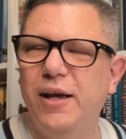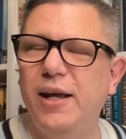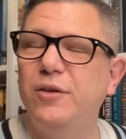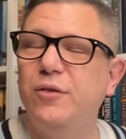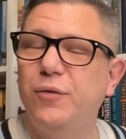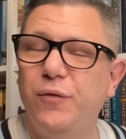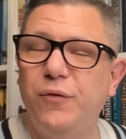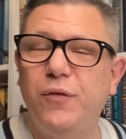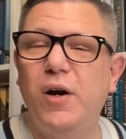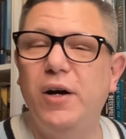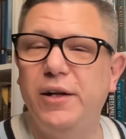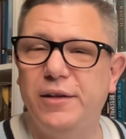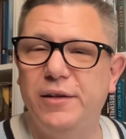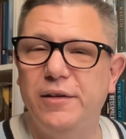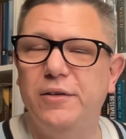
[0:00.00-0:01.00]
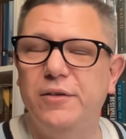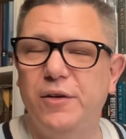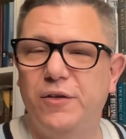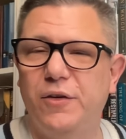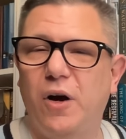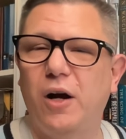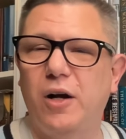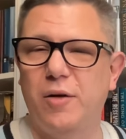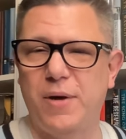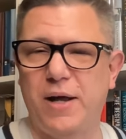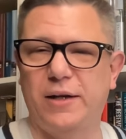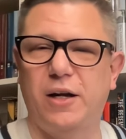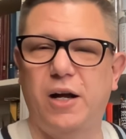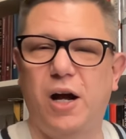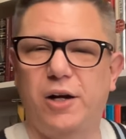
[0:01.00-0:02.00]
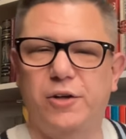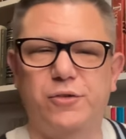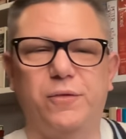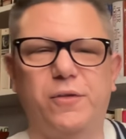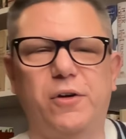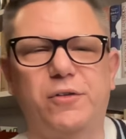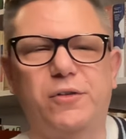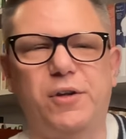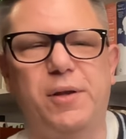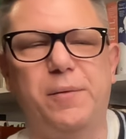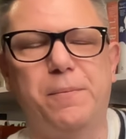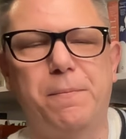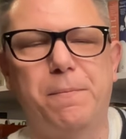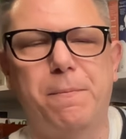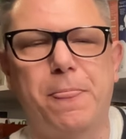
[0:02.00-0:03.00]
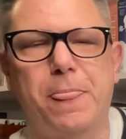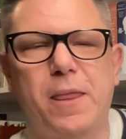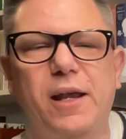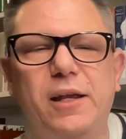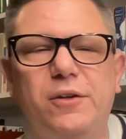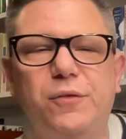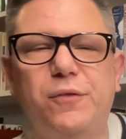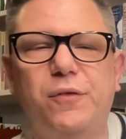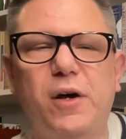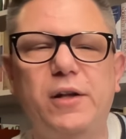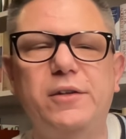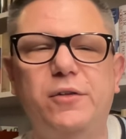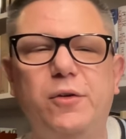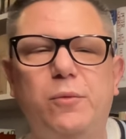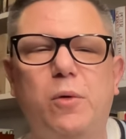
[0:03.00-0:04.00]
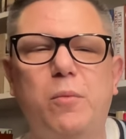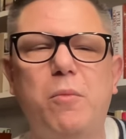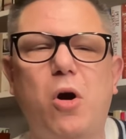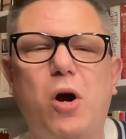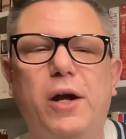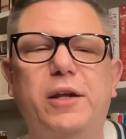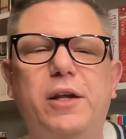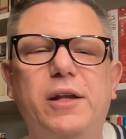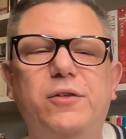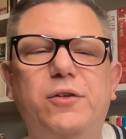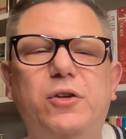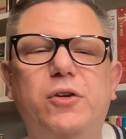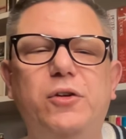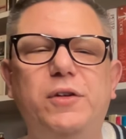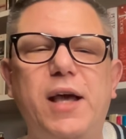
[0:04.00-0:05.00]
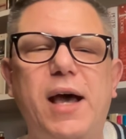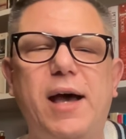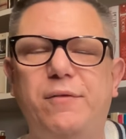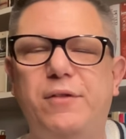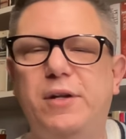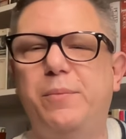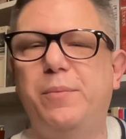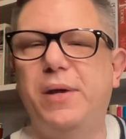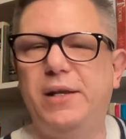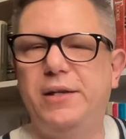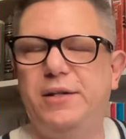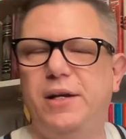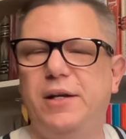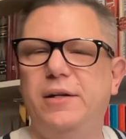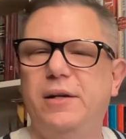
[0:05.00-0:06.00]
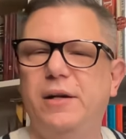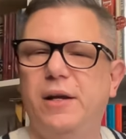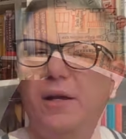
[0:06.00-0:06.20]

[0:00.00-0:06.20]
it's fun to talk about a controversy. It's fun to remark. It's good to have an opinion.